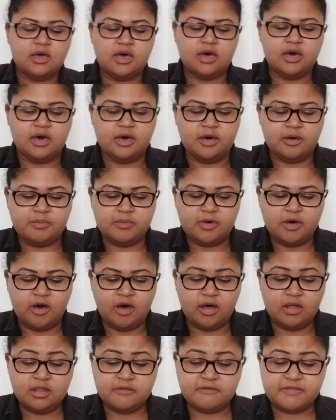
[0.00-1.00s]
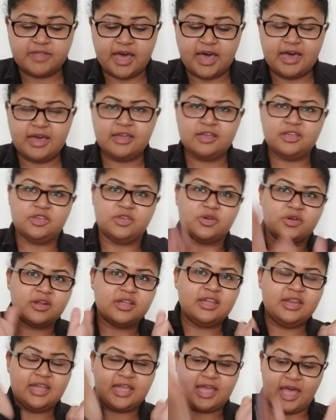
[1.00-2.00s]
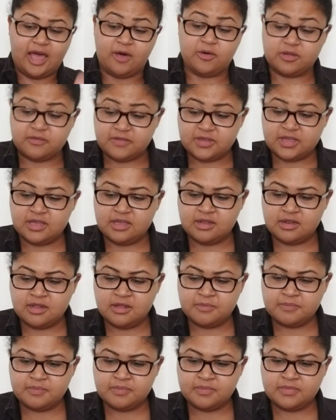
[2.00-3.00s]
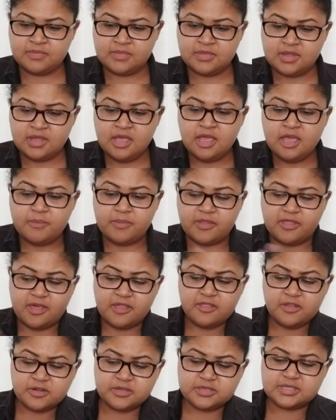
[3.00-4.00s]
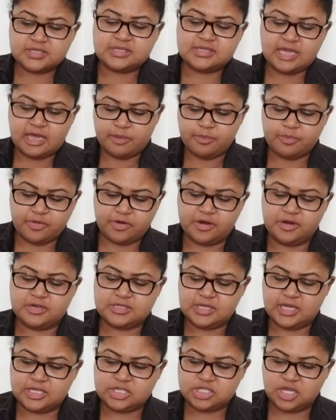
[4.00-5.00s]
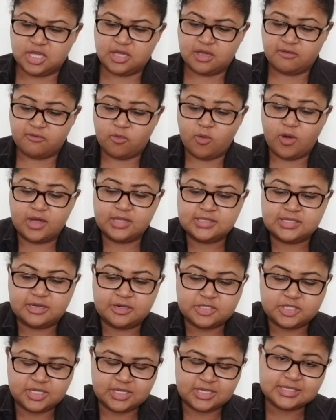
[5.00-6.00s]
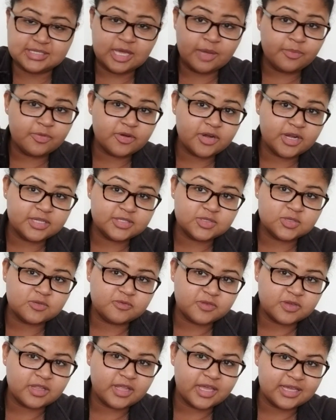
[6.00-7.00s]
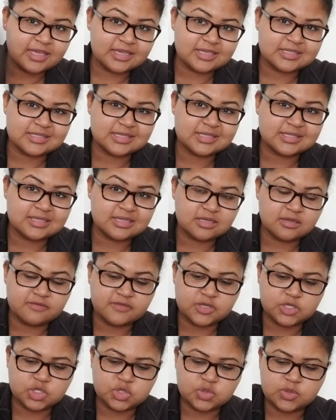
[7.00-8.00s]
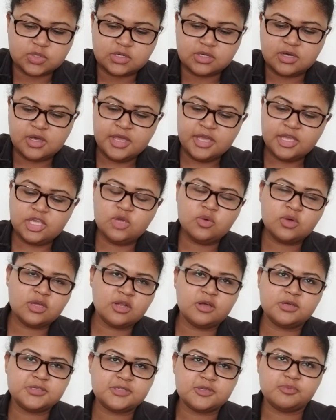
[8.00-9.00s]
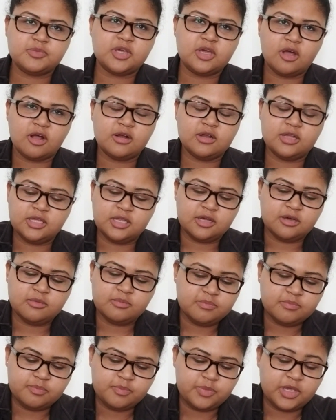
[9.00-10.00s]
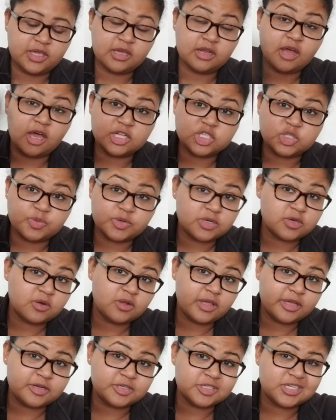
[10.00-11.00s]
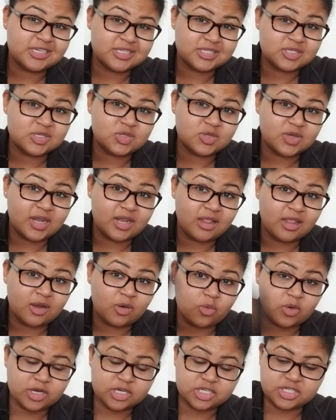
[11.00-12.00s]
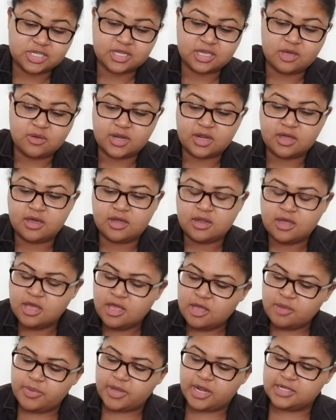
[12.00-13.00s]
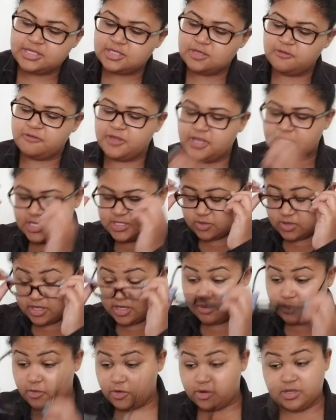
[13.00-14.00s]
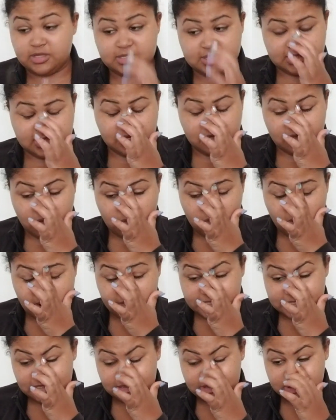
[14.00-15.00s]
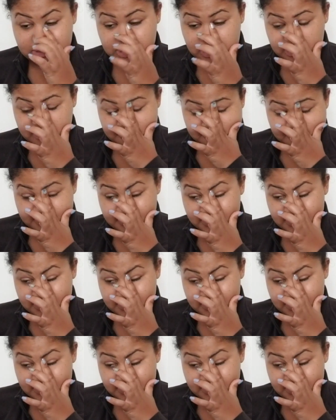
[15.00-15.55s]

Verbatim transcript: um, all of that you're getting out of it but then there's this emperor slash king of wands energy because emperor i do feel like is this individual you could also be hard you know being an entrepreneurial energy because you do got a lot of work shit going on but i do feel like it's related more to this king of wands energy